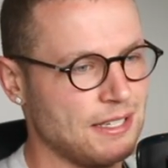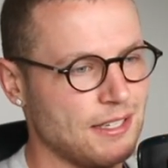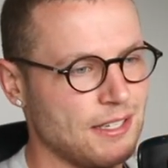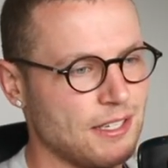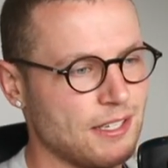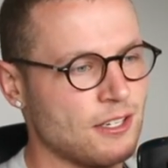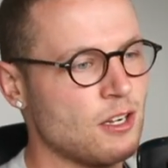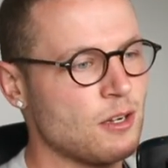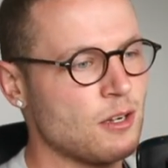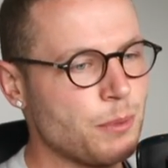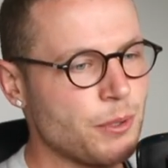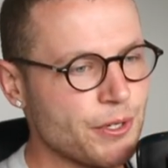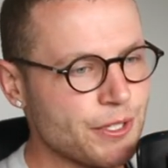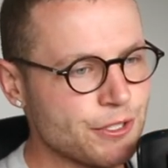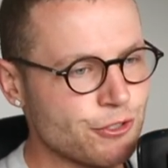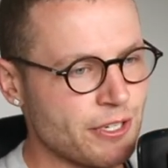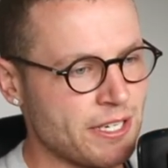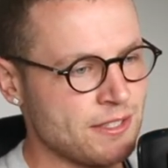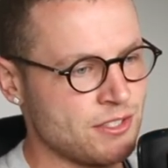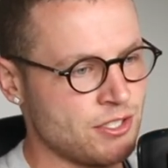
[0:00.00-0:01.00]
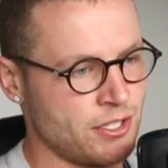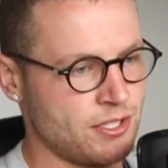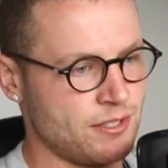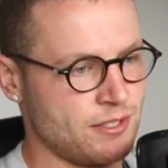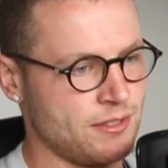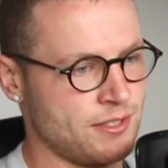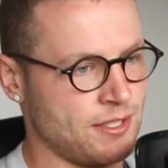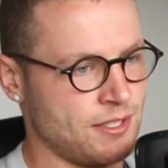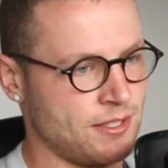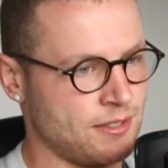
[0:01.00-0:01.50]
You know, I'm putting
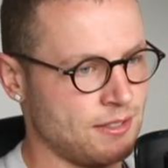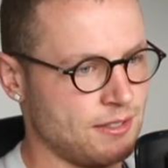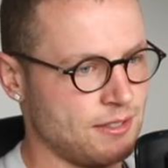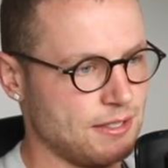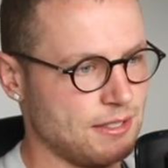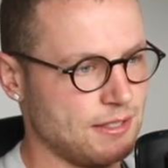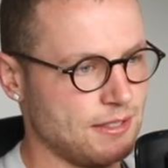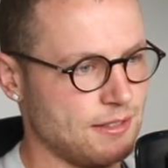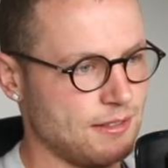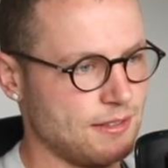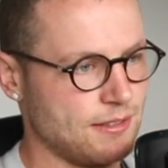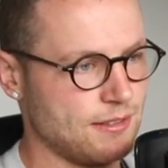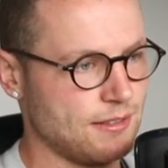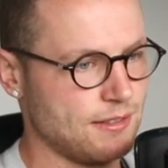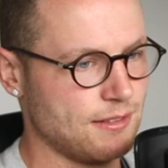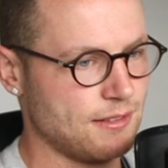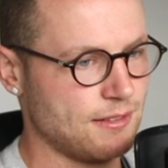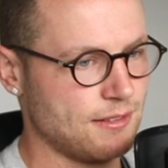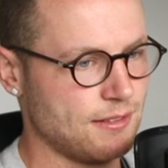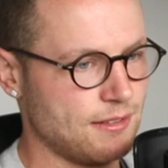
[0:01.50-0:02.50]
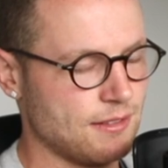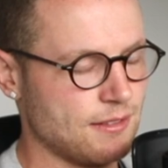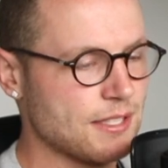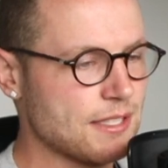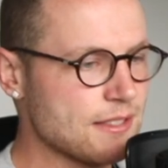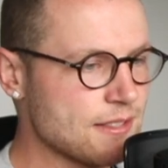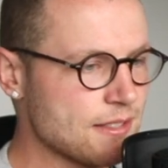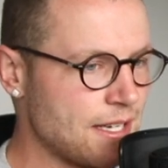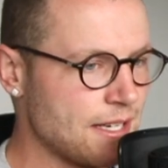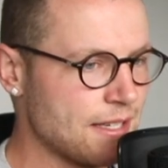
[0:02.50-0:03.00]
transitions in,
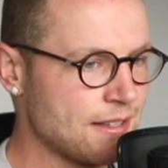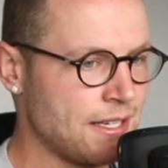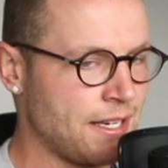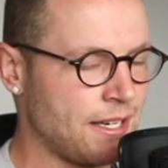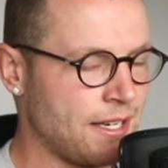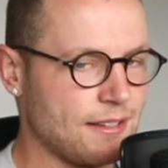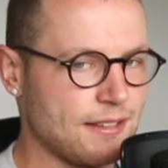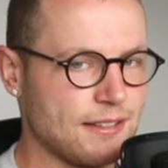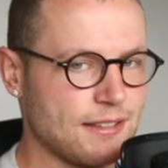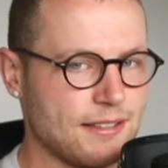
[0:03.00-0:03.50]
things like that.